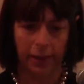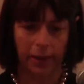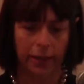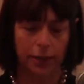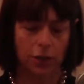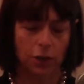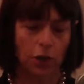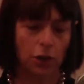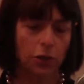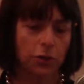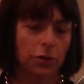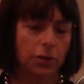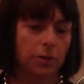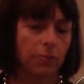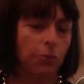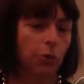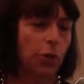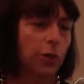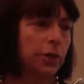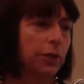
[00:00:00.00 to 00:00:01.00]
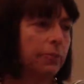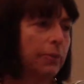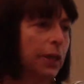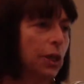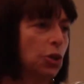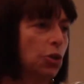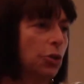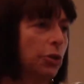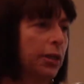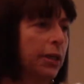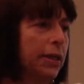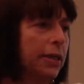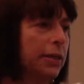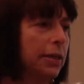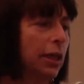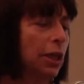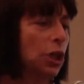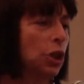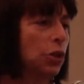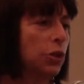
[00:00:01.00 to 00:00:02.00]
It's also important to make sure kids
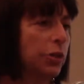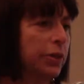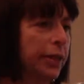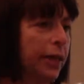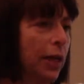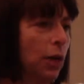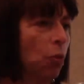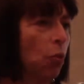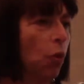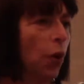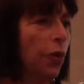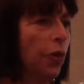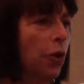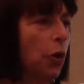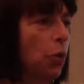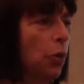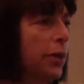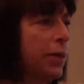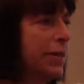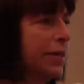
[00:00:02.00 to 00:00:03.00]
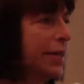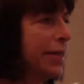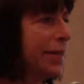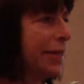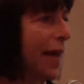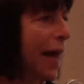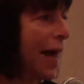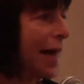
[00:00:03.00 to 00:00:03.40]
understand what the question is